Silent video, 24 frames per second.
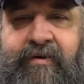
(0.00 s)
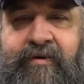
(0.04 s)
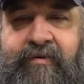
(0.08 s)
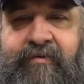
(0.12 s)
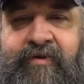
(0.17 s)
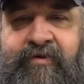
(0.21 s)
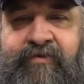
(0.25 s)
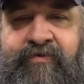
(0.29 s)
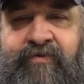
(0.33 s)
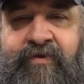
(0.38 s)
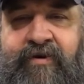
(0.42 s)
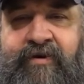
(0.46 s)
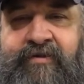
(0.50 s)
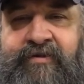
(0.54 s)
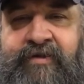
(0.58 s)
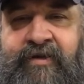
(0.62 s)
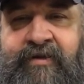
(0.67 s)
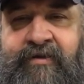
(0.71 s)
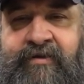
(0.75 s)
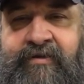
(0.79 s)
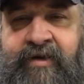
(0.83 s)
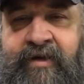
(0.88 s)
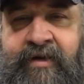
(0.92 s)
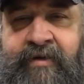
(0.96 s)
I mean, as far as
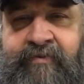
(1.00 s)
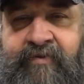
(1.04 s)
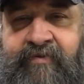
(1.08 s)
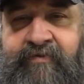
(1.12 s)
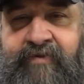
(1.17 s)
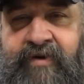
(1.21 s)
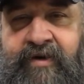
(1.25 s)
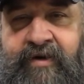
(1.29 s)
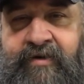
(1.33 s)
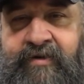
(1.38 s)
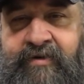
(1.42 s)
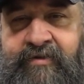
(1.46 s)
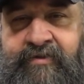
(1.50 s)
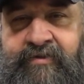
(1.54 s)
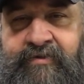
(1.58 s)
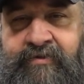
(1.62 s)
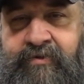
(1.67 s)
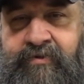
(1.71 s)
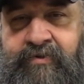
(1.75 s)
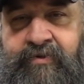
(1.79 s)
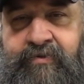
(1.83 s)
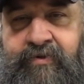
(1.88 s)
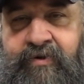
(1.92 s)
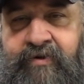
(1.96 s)
entertainment value, it's
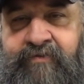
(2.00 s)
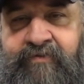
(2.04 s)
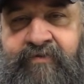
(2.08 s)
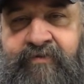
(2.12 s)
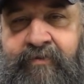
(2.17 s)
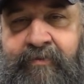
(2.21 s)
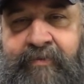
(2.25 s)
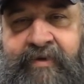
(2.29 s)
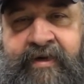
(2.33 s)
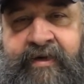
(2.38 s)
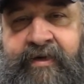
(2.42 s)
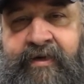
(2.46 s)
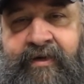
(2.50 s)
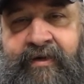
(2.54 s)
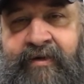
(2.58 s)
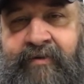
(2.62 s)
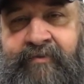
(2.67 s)
through the roof for me.